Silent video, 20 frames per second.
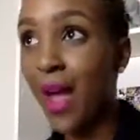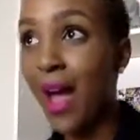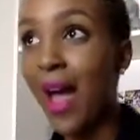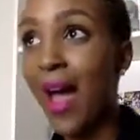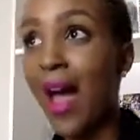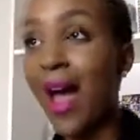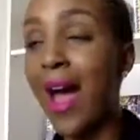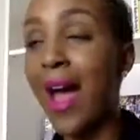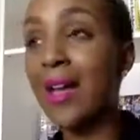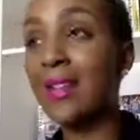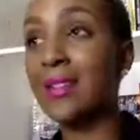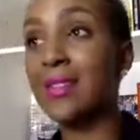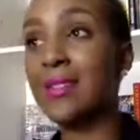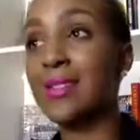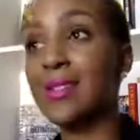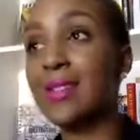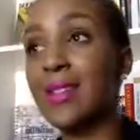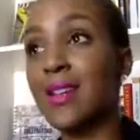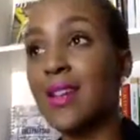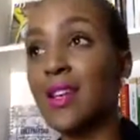at
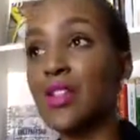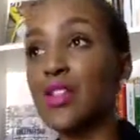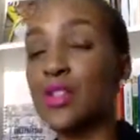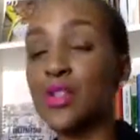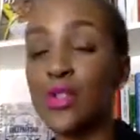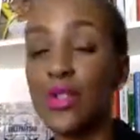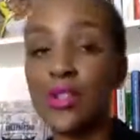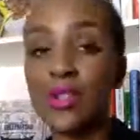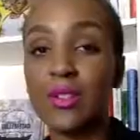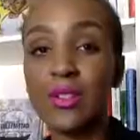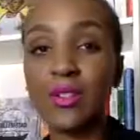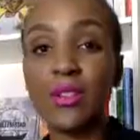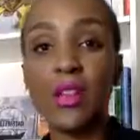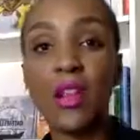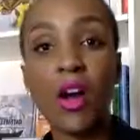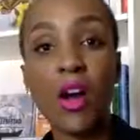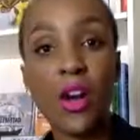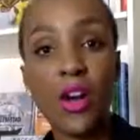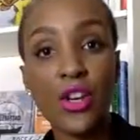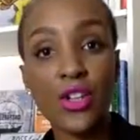a certain
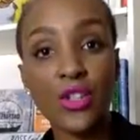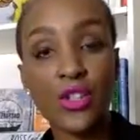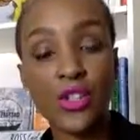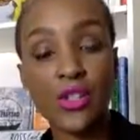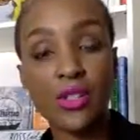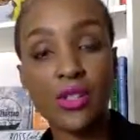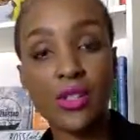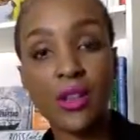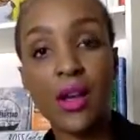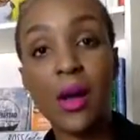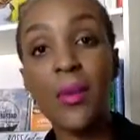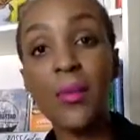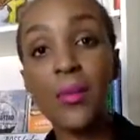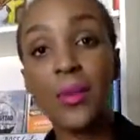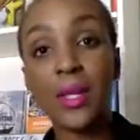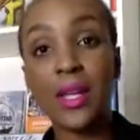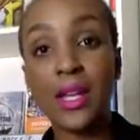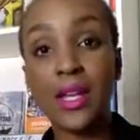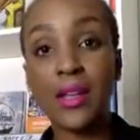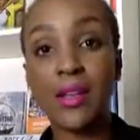large
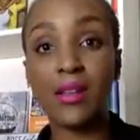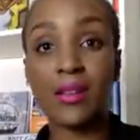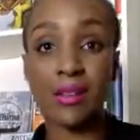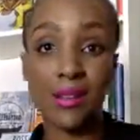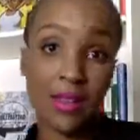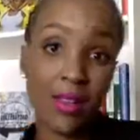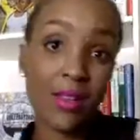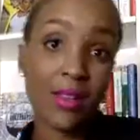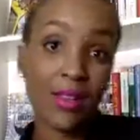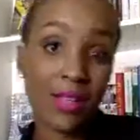company